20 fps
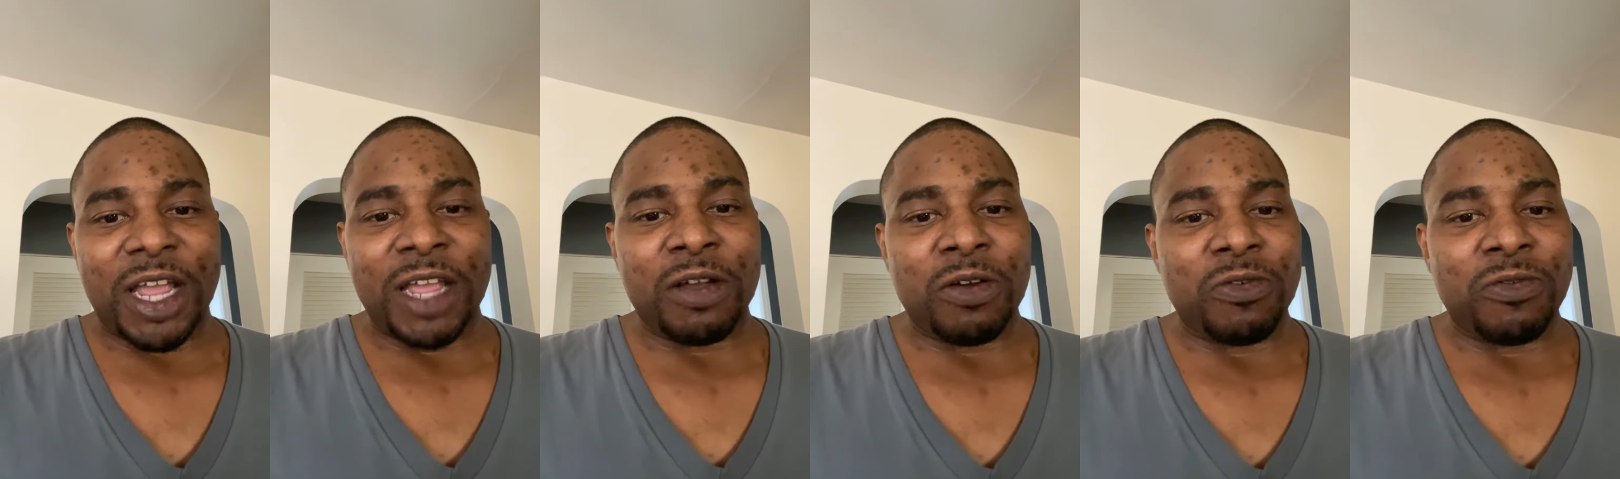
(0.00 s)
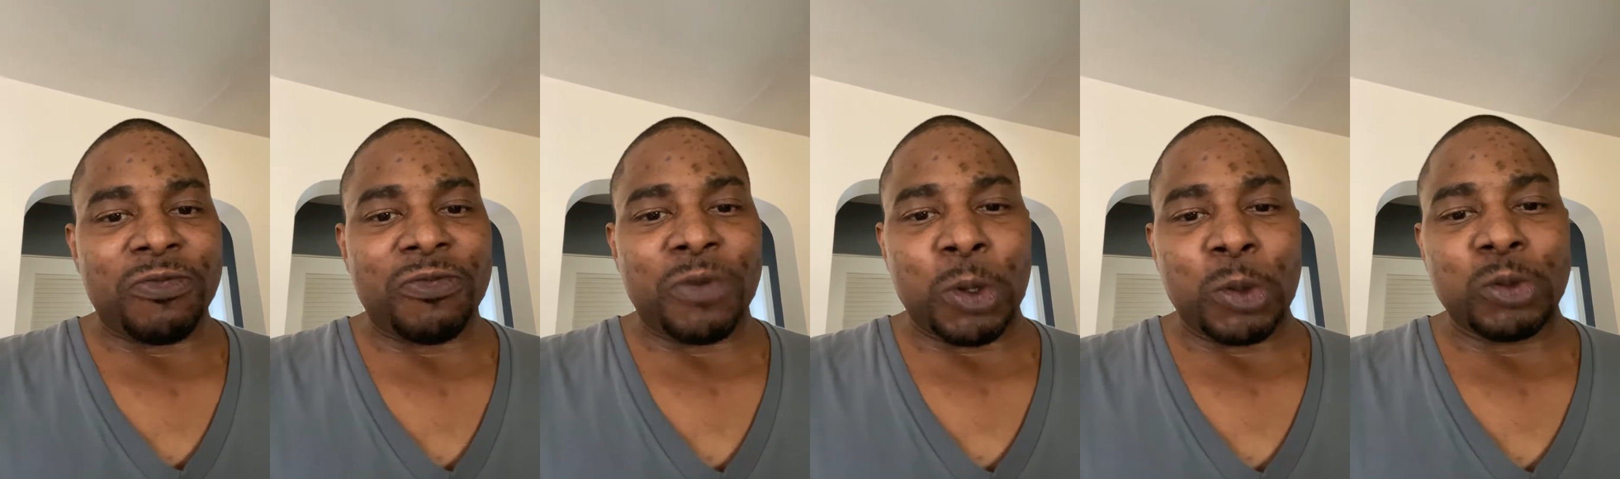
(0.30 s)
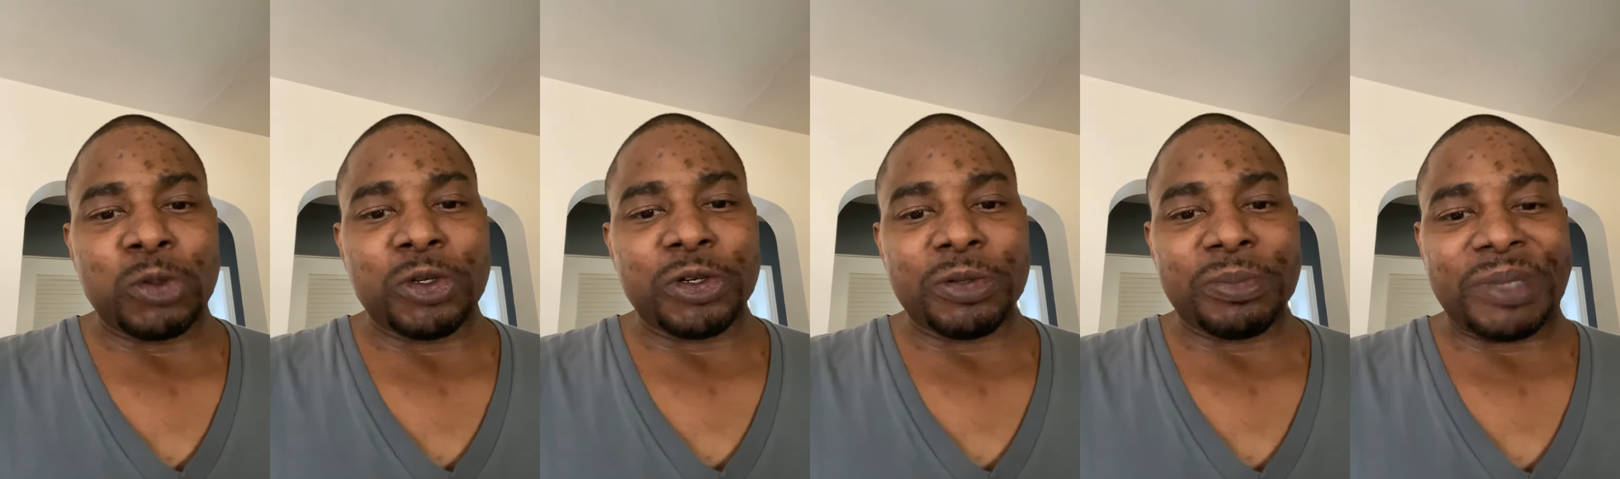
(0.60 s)

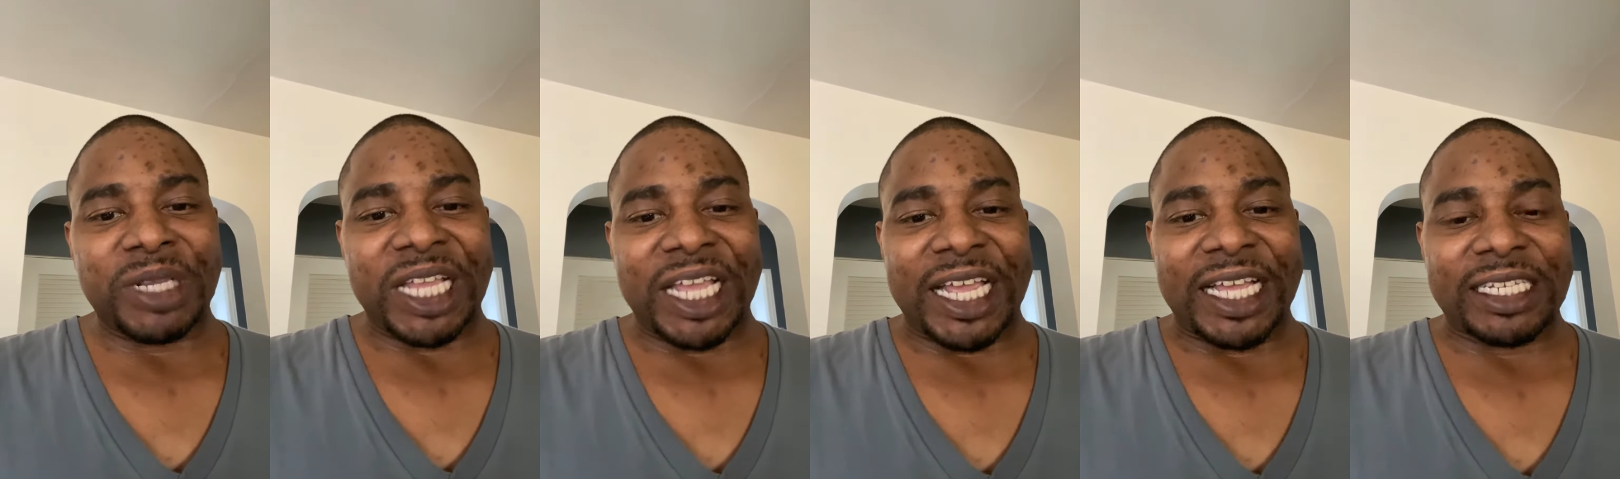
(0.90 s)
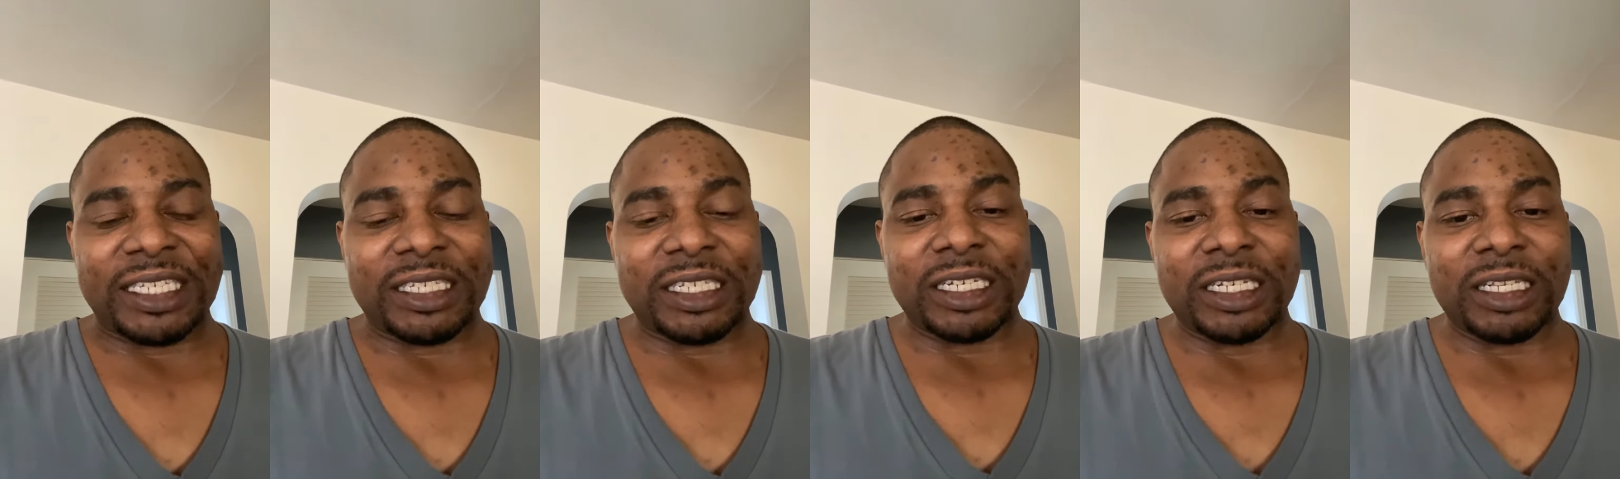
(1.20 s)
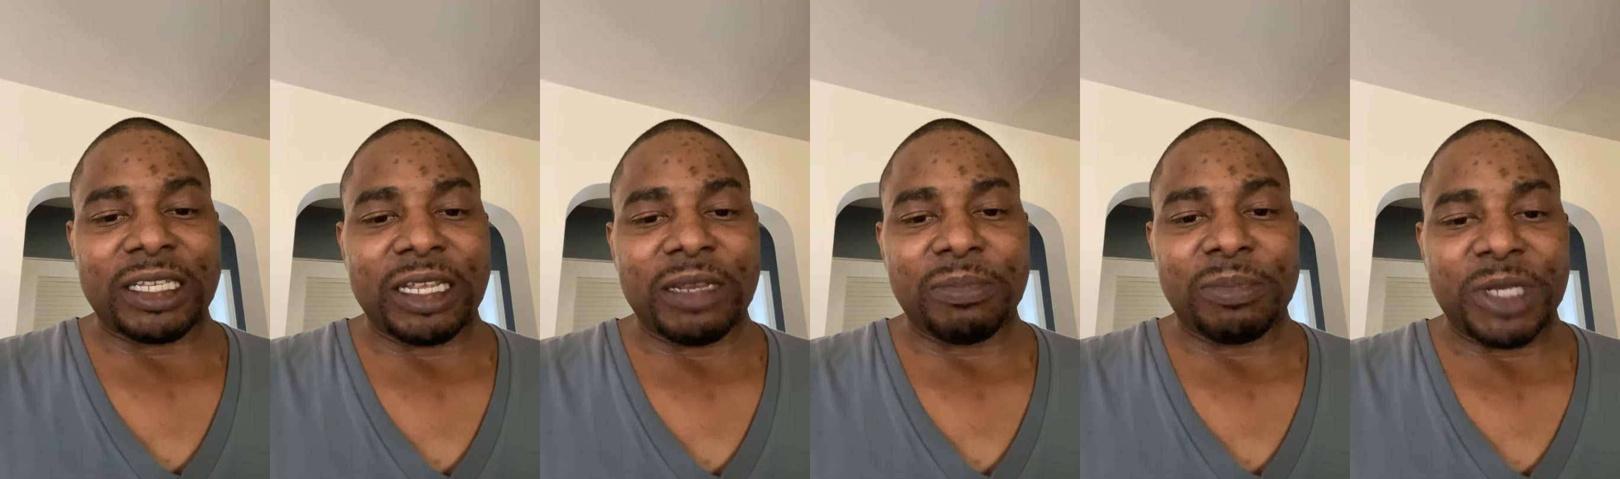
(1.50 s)
folder
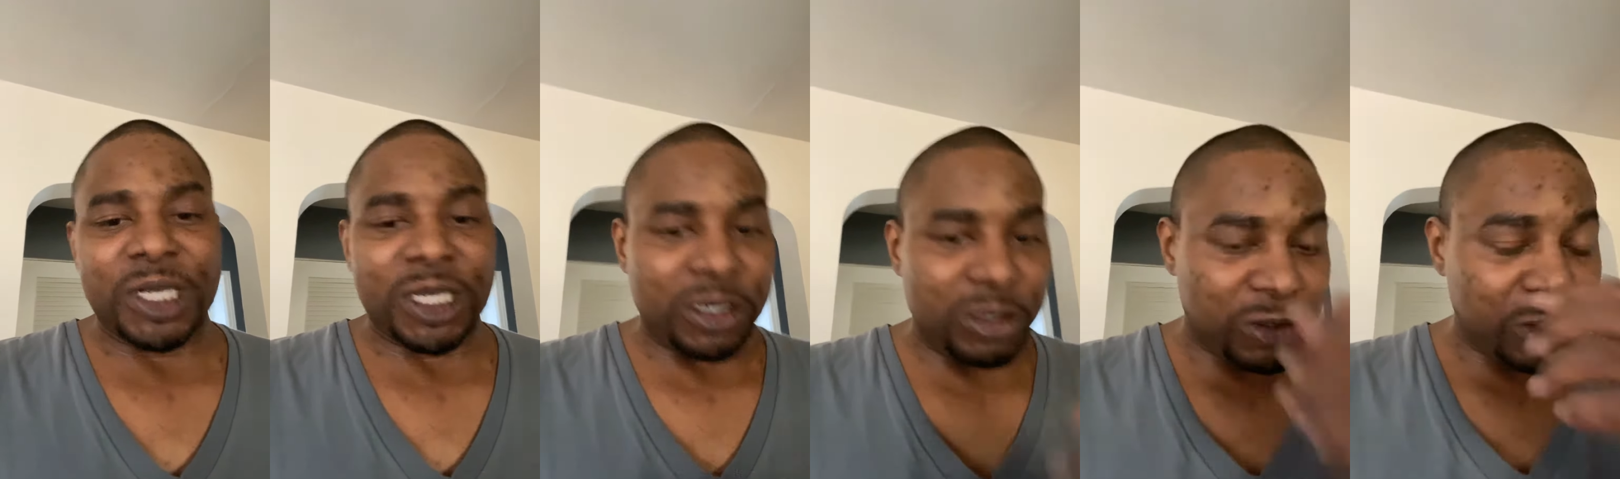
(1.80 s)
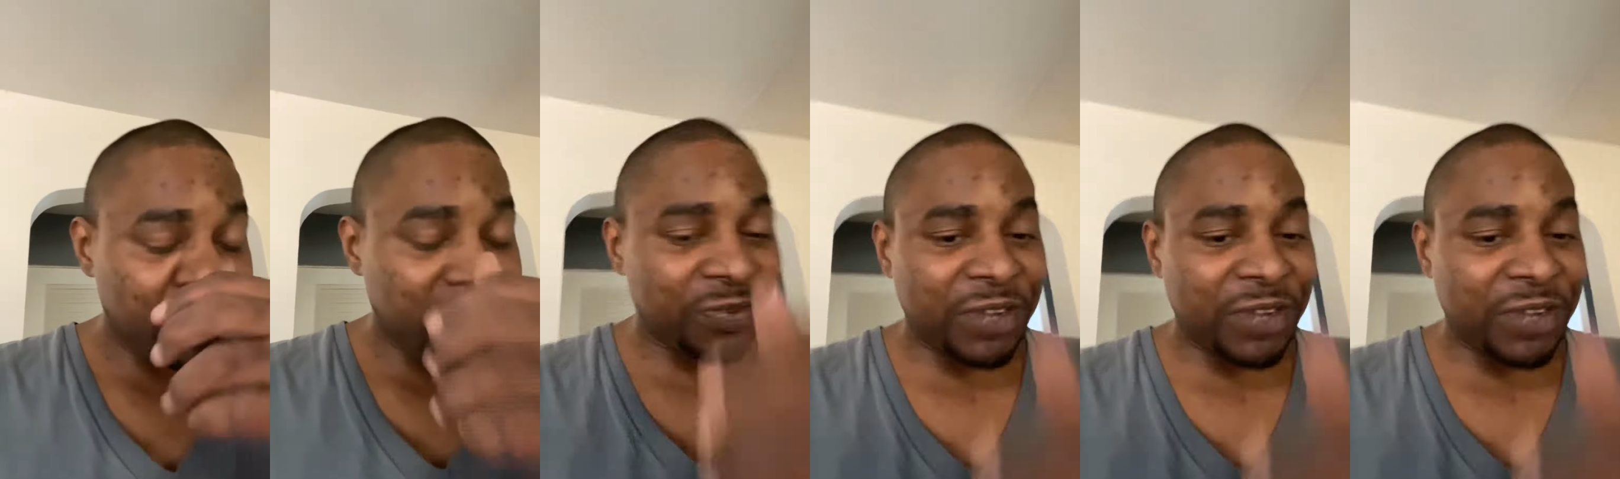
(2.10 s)
plastic that be in those